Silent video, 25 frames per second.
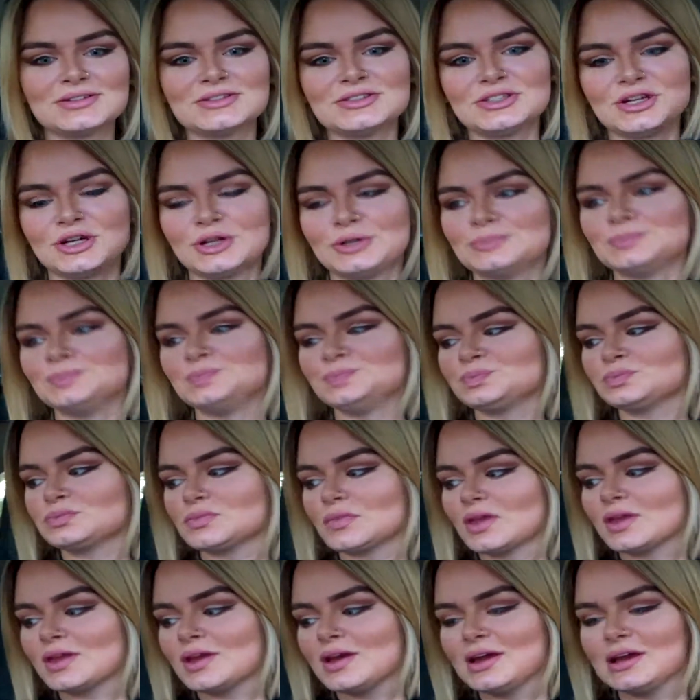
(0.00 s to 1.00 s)
So,
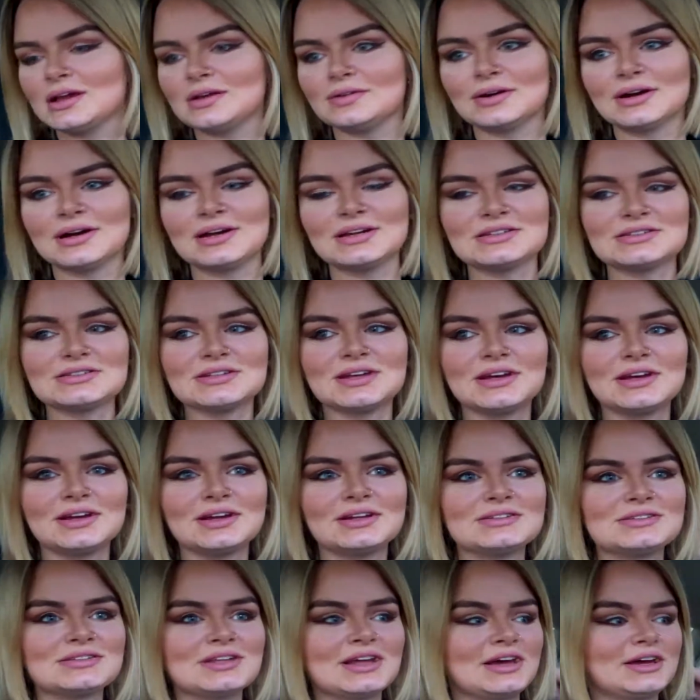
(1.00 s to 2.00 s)
anyways, it
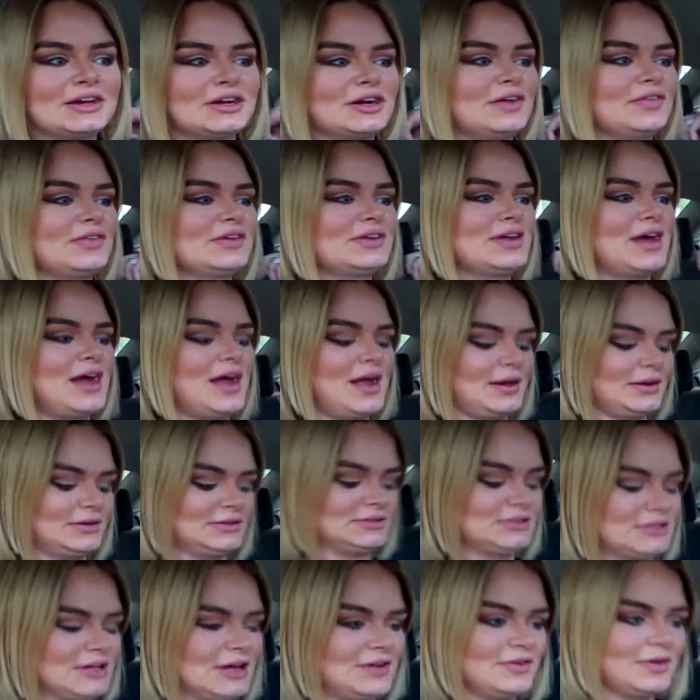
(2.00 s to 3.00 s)
is later in the day.
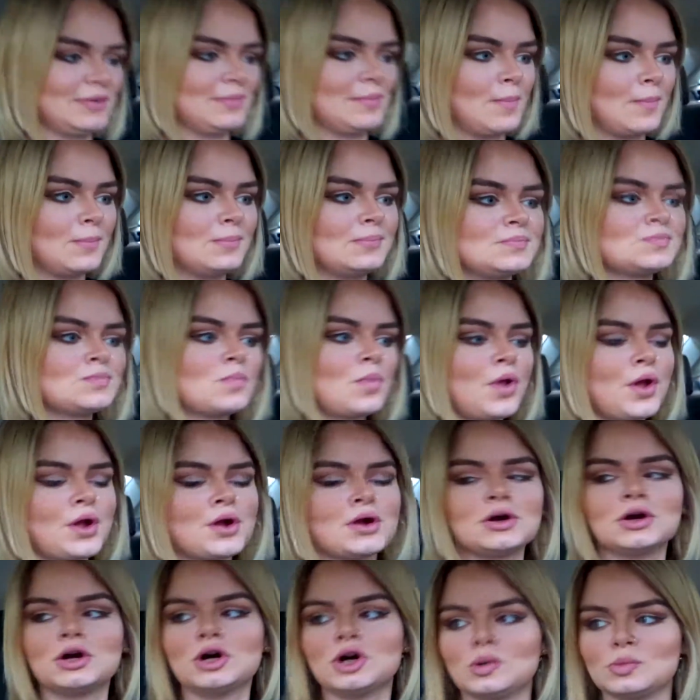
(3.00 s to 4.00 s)
It's 7,
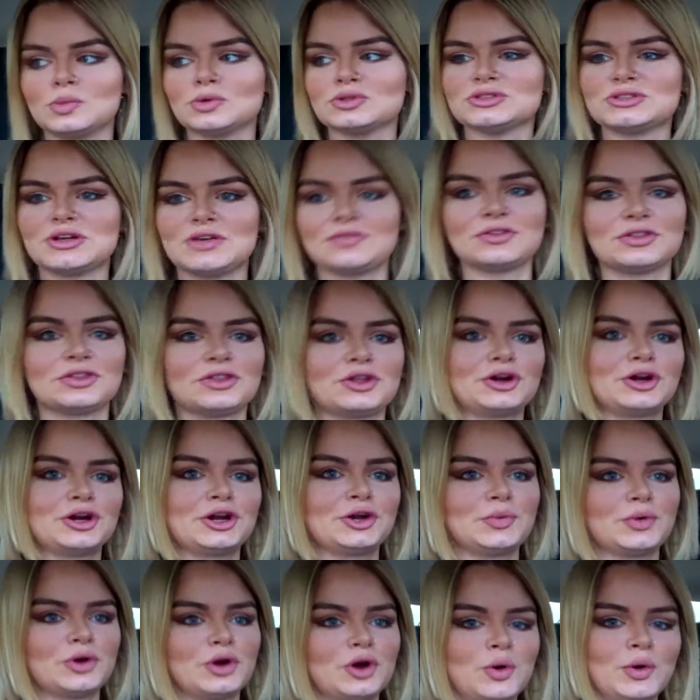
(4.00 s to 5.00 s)
almost
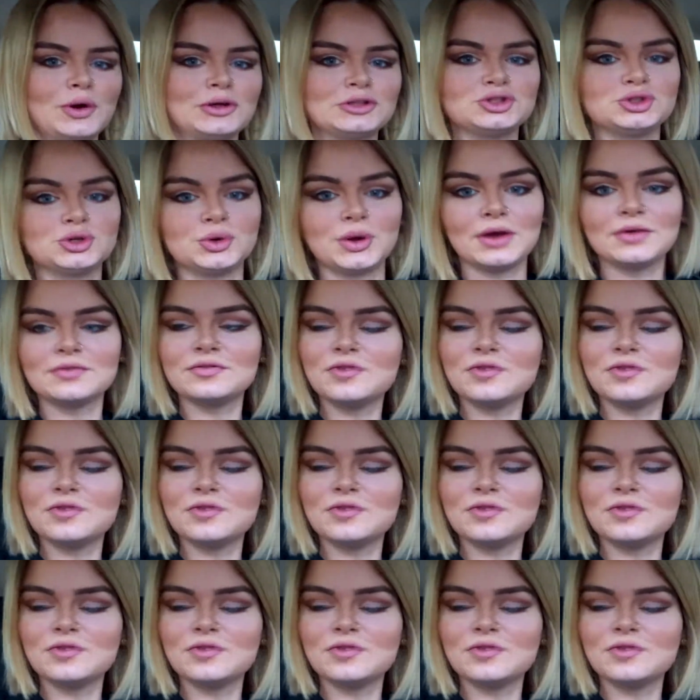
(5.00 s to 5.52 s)
7:30. We're going to a